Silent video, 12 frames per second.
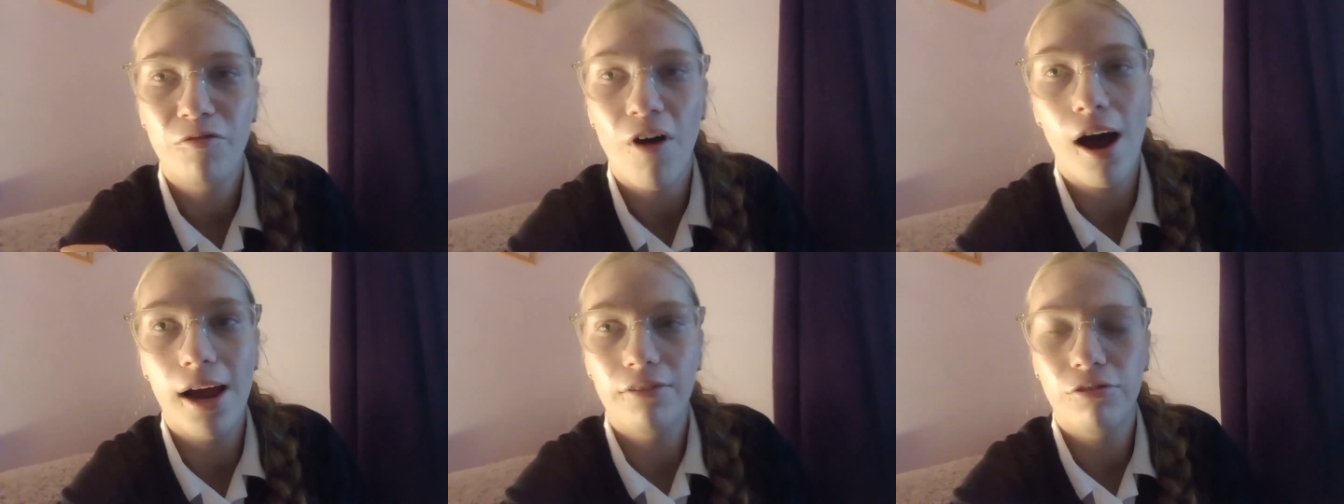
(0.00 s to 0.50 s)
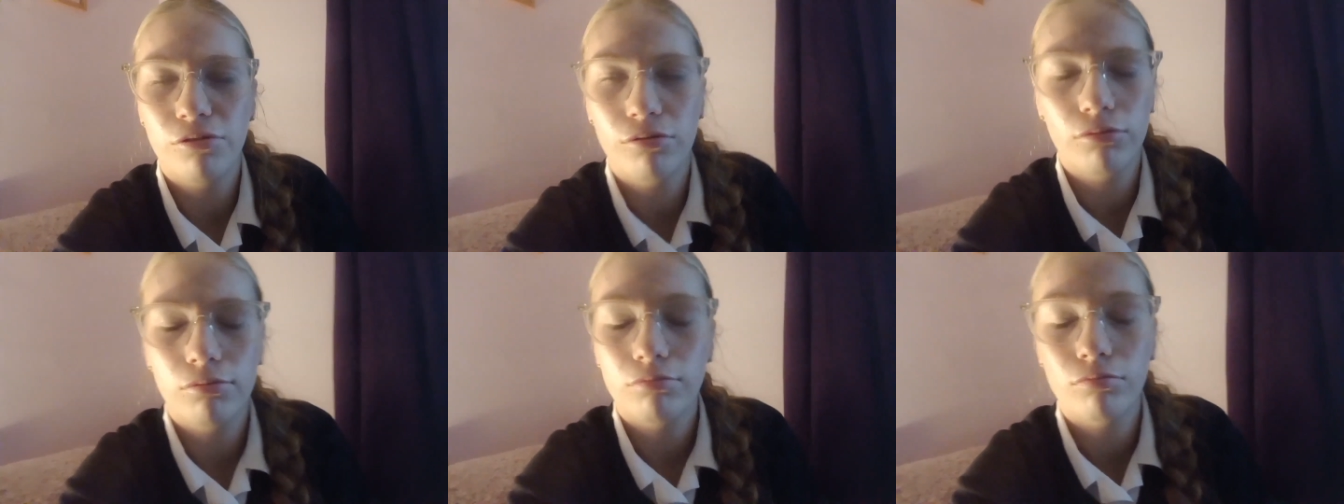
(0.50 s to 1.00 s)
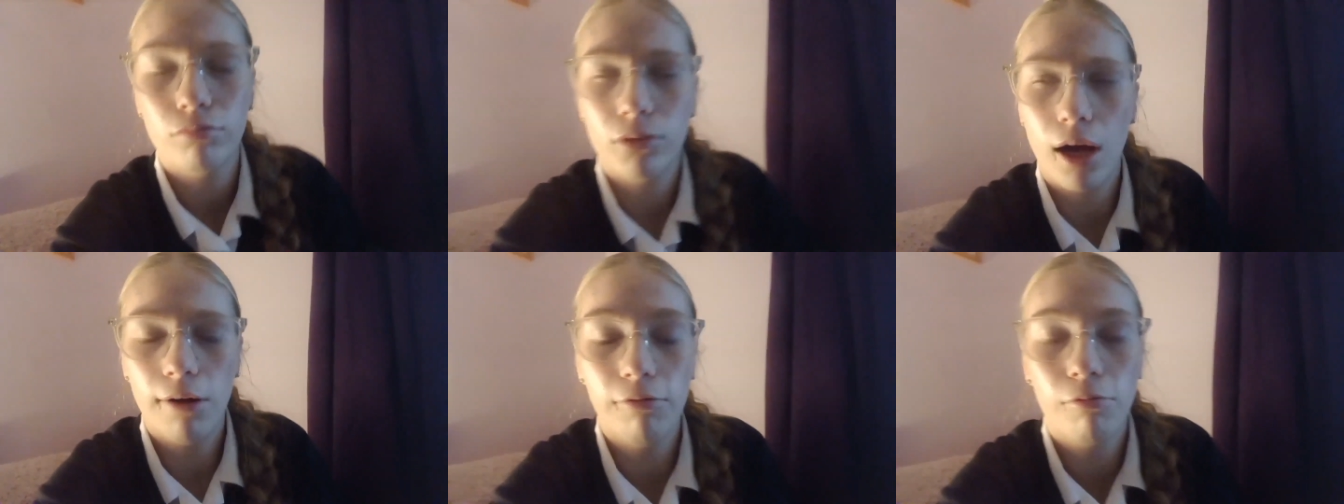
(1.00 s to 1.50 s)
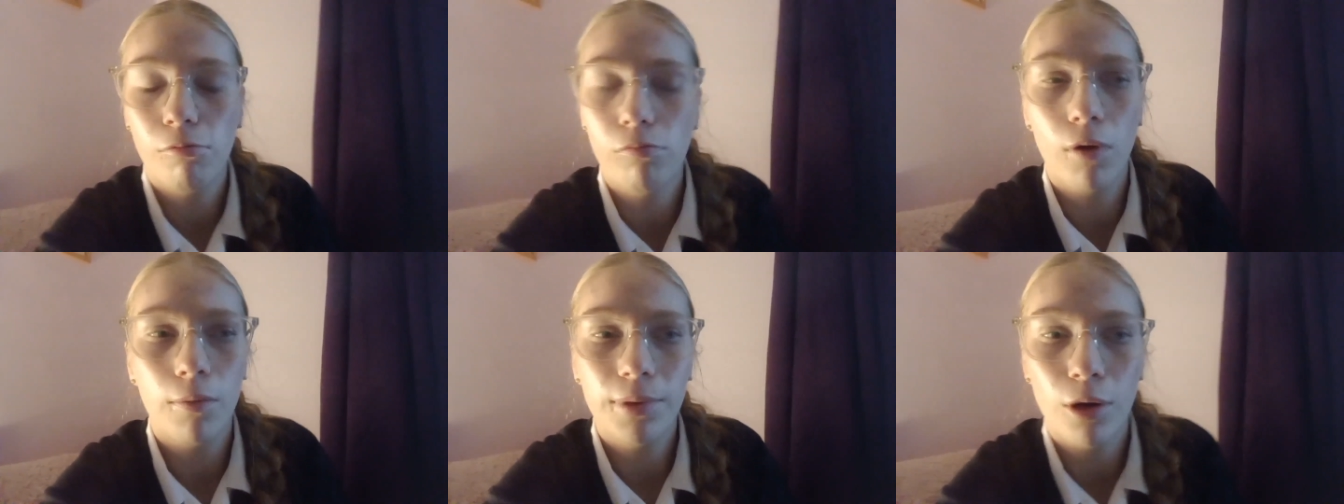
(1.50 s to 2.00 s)
five I
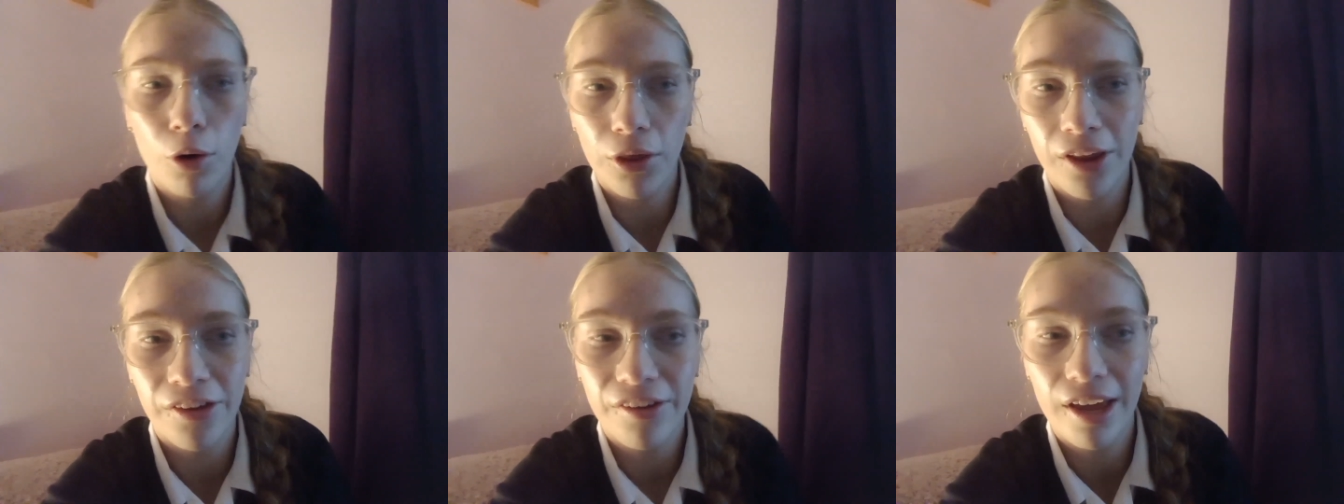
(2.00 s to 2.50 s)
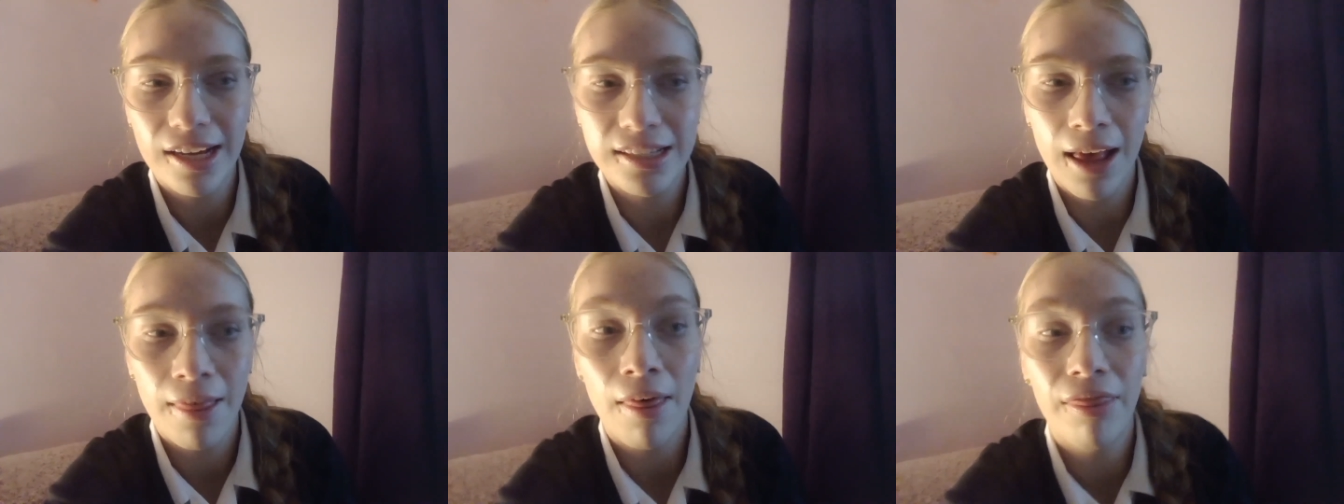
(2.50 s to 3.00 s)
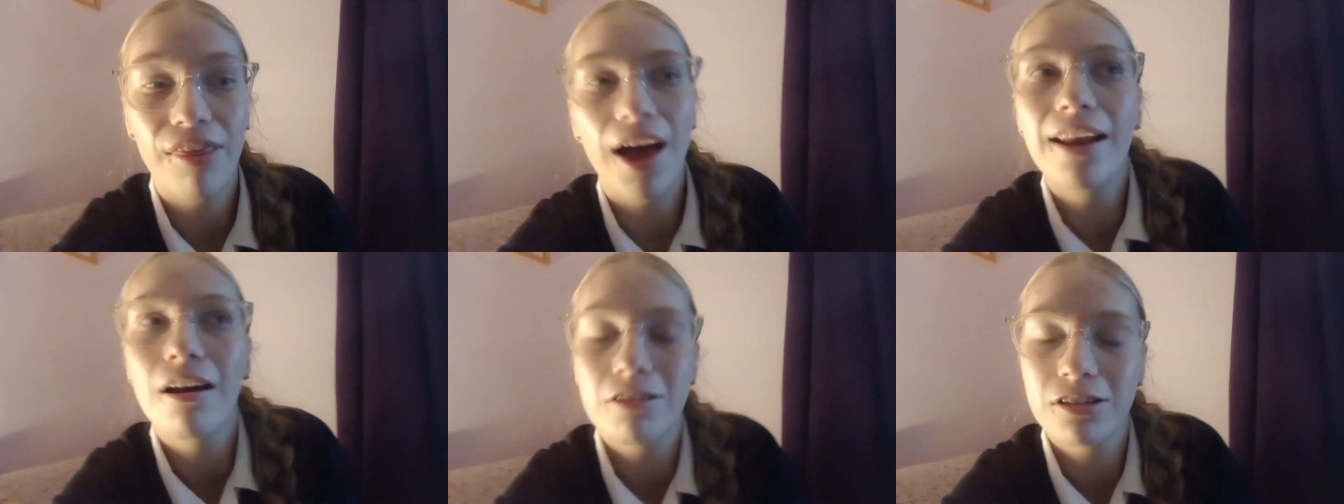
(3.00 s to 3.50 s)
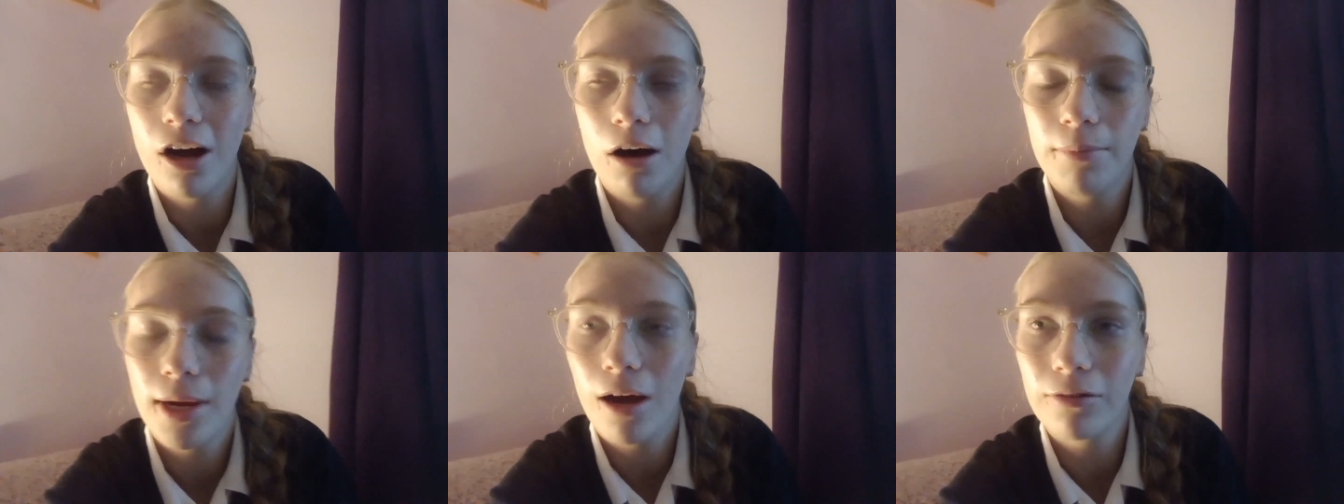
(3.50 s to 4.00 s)
won't be longer than six and then then I'll
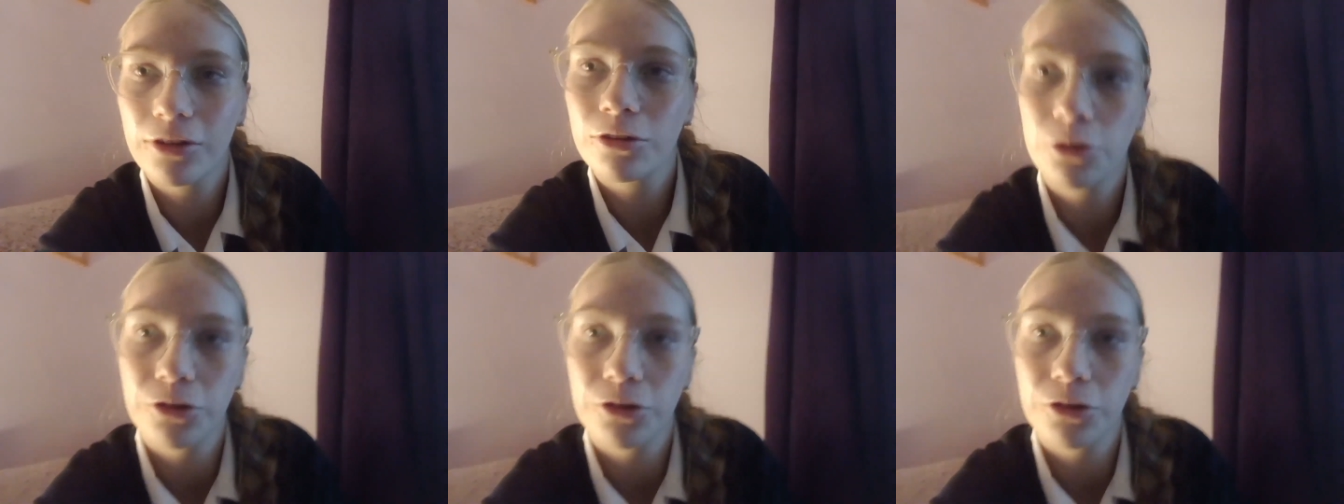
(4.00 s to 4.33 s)
start my after